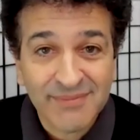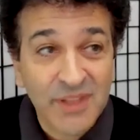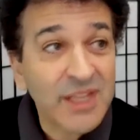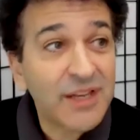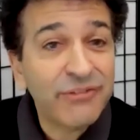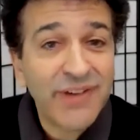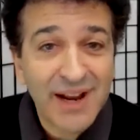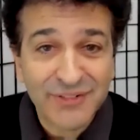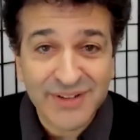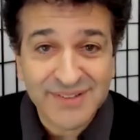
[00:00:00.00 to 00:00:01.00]
little
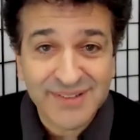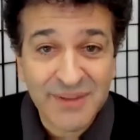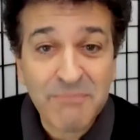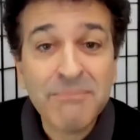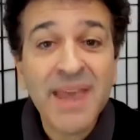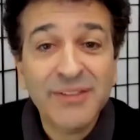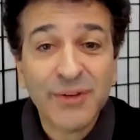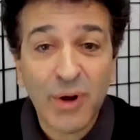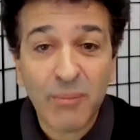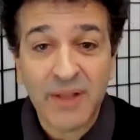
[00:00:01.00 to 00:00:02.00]
factories that make
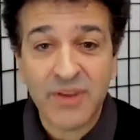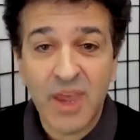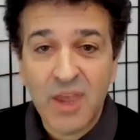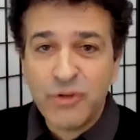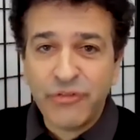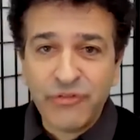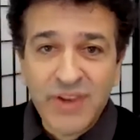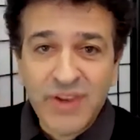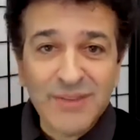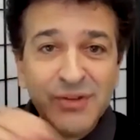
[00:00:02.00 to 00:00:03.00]
the robots. You
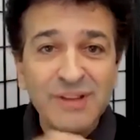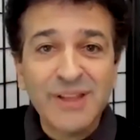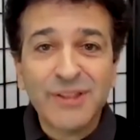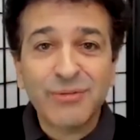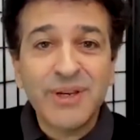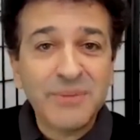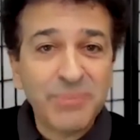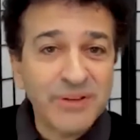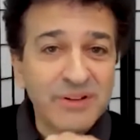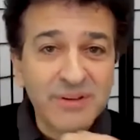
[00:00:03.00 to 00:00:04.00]
feed those little 3D
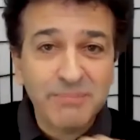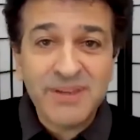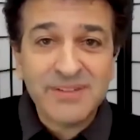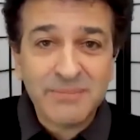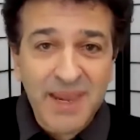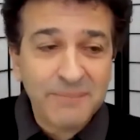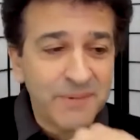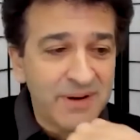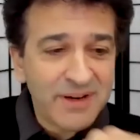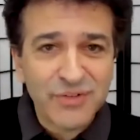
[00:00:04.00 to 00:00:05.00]
printers a piece of
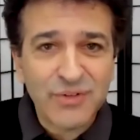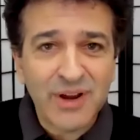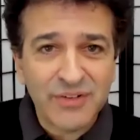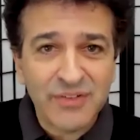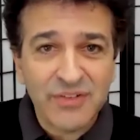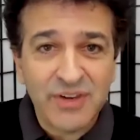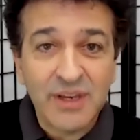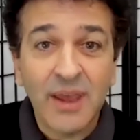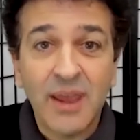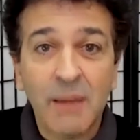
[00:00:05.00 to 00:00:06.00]
paper, an instruction
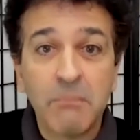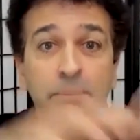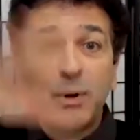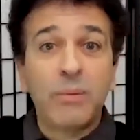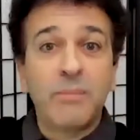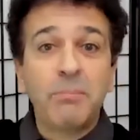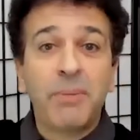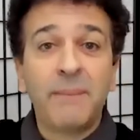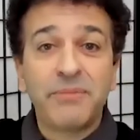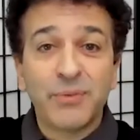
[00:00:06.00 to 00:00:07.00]
sheet, and boom, out
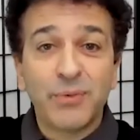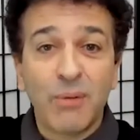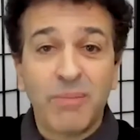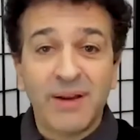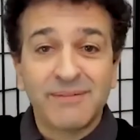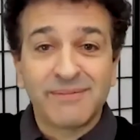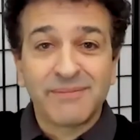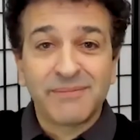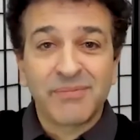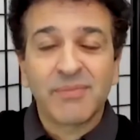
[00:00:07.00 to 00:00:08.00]
pops the robot.
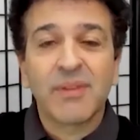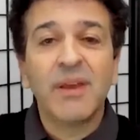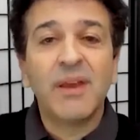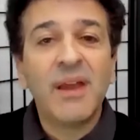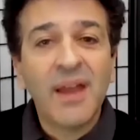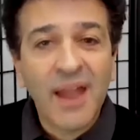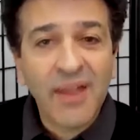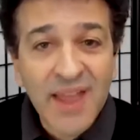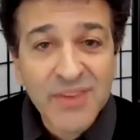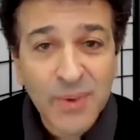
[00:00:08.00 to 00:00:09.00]

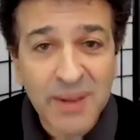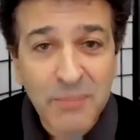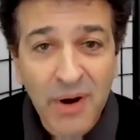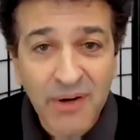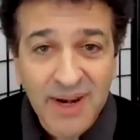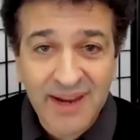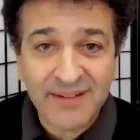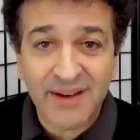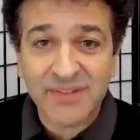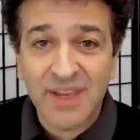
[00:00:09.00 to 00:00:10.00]
And that's what mRNA
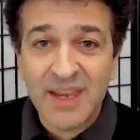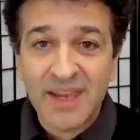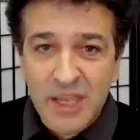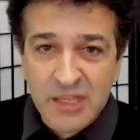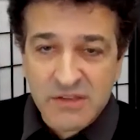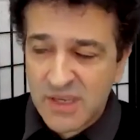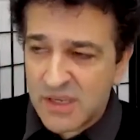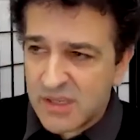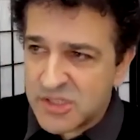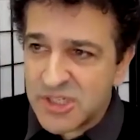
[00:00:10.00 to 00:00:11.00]
does. It's
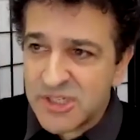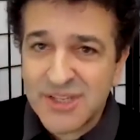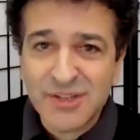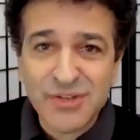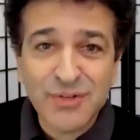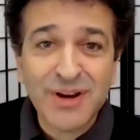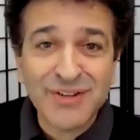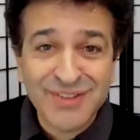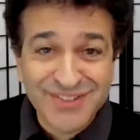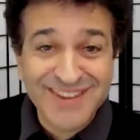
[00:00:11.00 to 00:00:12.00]
just an
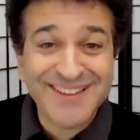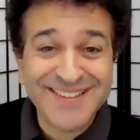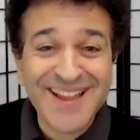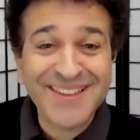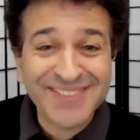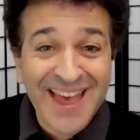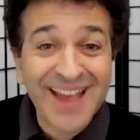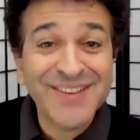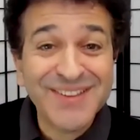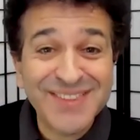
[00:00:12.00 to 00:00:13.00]
instruction sheet. It's not
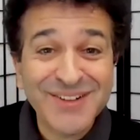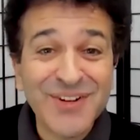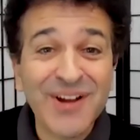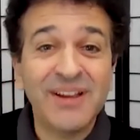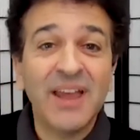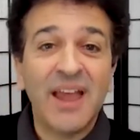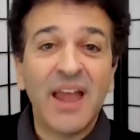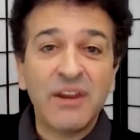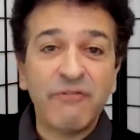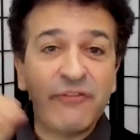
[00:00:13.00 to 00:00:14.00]
actually the drug.
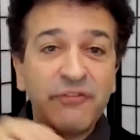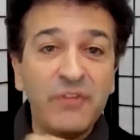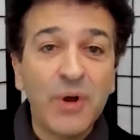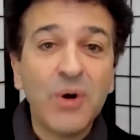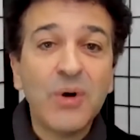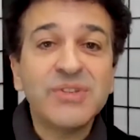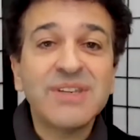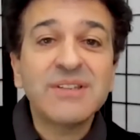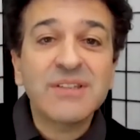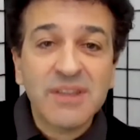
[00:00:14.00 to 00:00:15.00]
And it goes
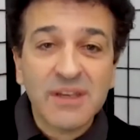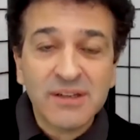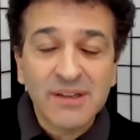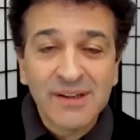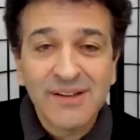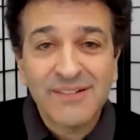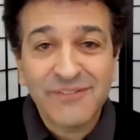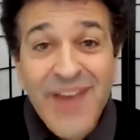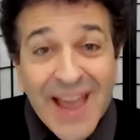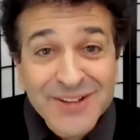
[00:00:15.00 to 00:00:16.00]
into the
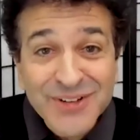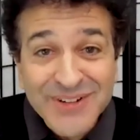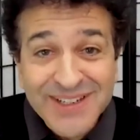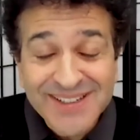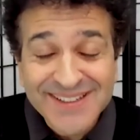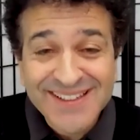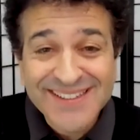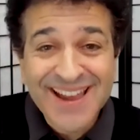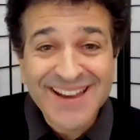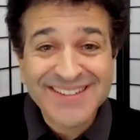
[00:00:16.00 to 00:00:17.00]
factory
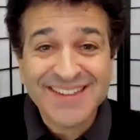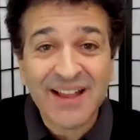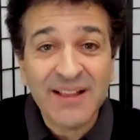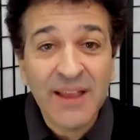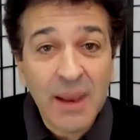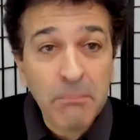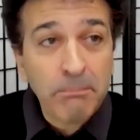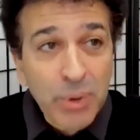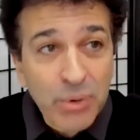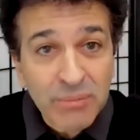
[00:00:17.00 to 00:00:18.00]
inside a cell, and
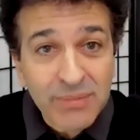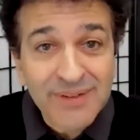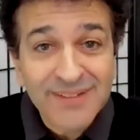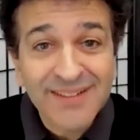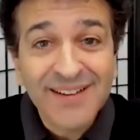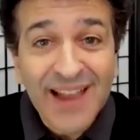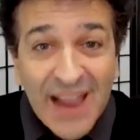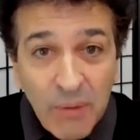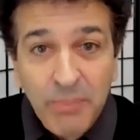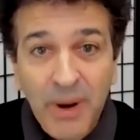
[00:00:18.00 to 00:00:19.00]
boom,
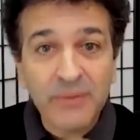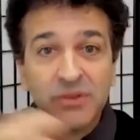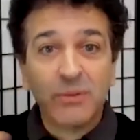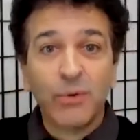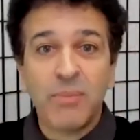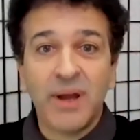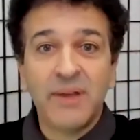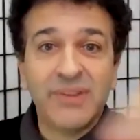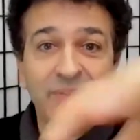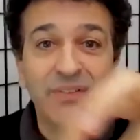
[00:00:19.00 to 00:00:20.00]
out pops a
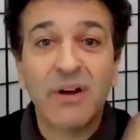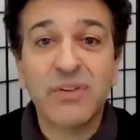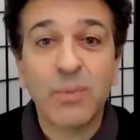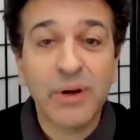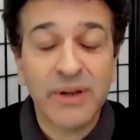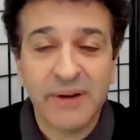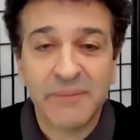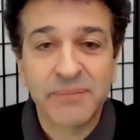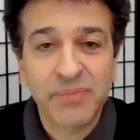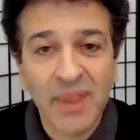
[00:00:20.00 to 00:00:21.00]
robot that starts working.
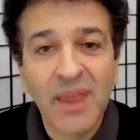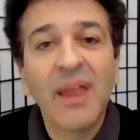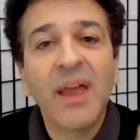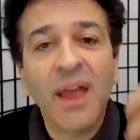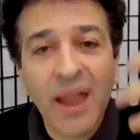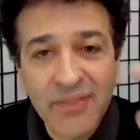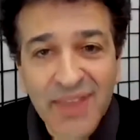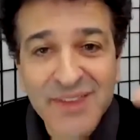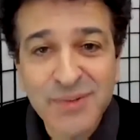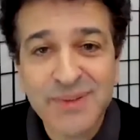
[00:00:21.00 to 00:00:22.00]
And
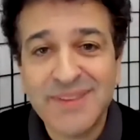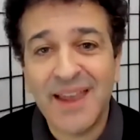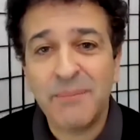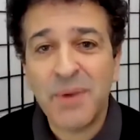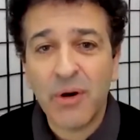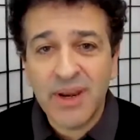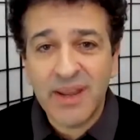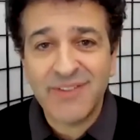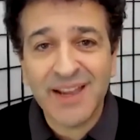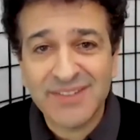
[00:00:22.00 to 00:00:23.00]
that's what the
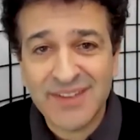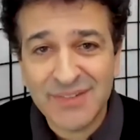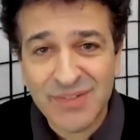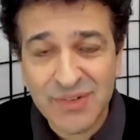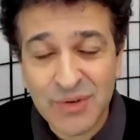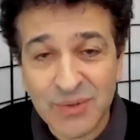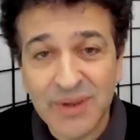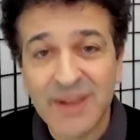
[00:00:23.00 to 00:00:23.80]
mRNA vaccines do.